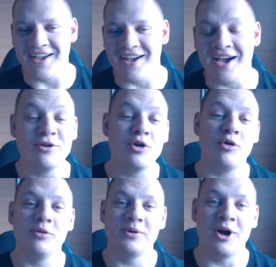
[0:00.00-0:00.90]
I don't
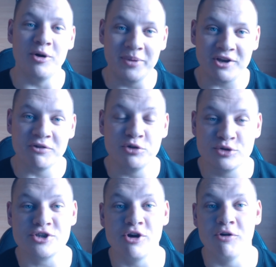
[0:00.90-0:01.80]
know how many of you
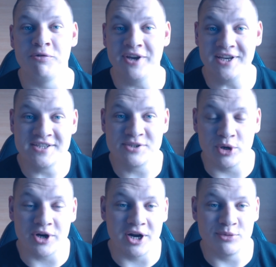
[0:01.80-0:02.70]
saw Fix
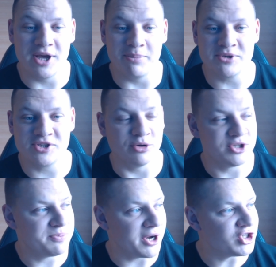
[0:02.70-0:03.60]
100 episode
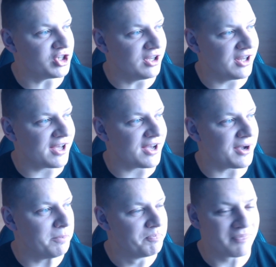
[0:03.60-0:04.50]
special.
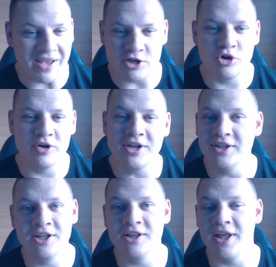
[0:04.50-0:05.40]
I joined in a
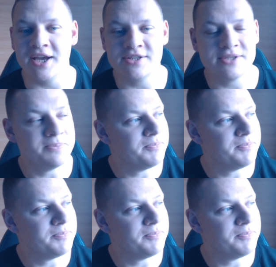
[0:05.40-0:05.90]
little late.